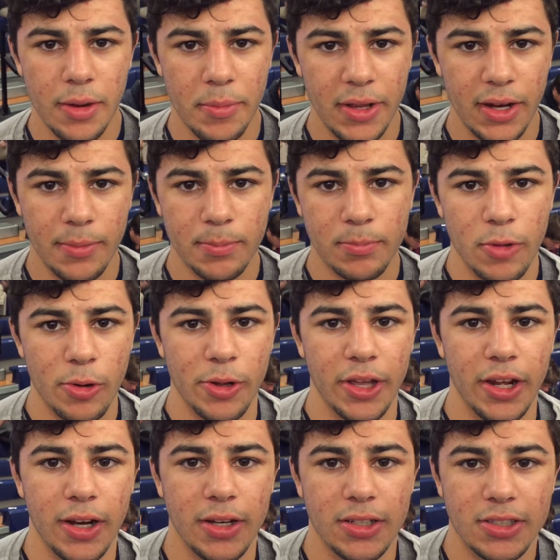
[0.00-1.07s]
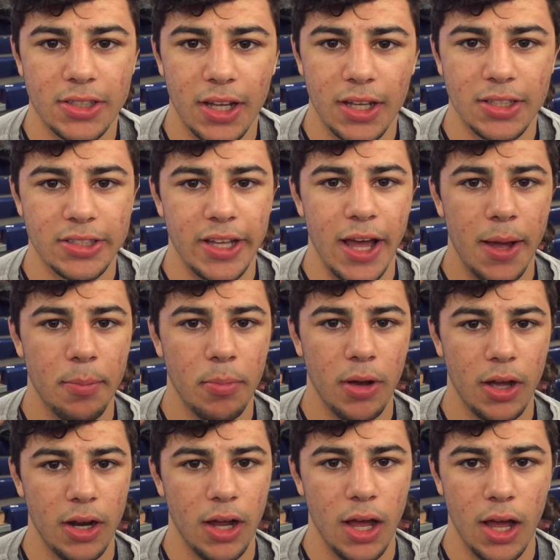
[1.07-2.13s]
I mean, I'm not really going to discuss that,
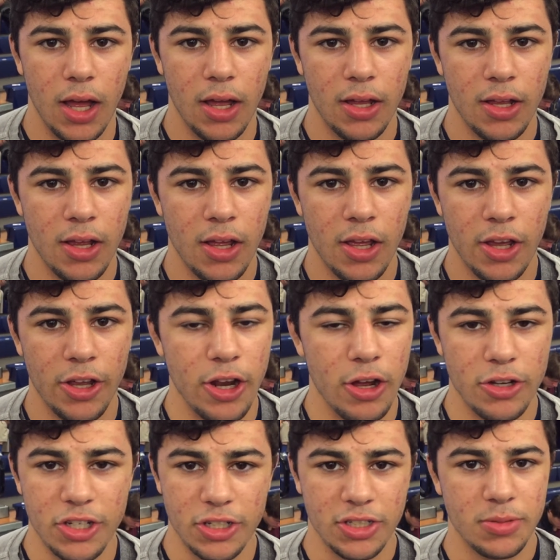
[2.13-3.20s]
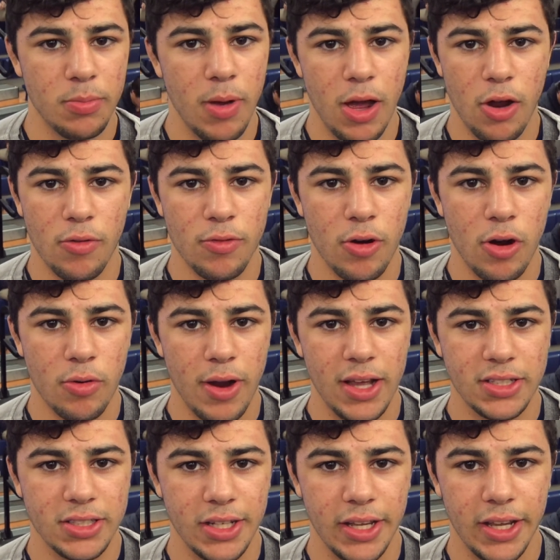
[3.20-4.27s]
but uh, you know, just my overall
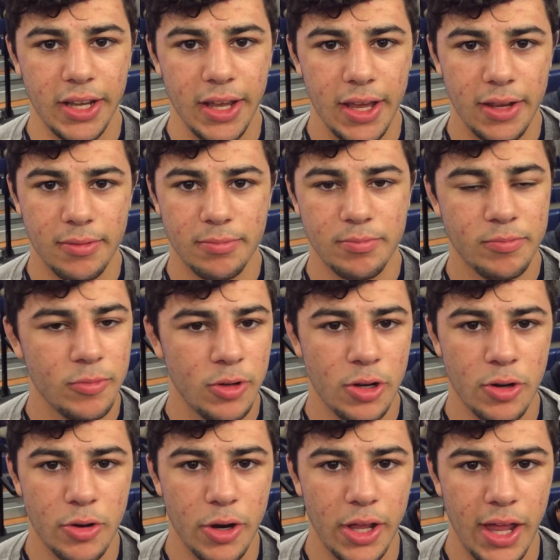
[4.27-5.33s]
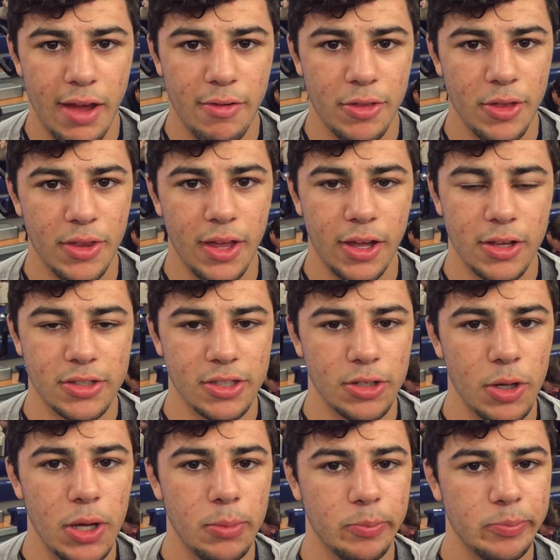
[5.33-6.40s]
wrestling and really everything that goes
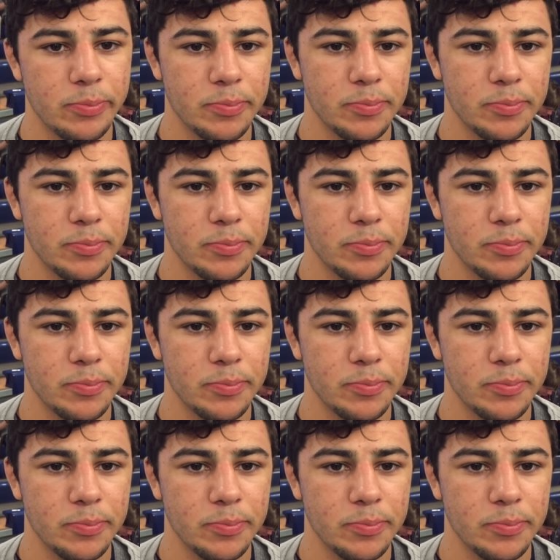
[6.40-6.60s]
into it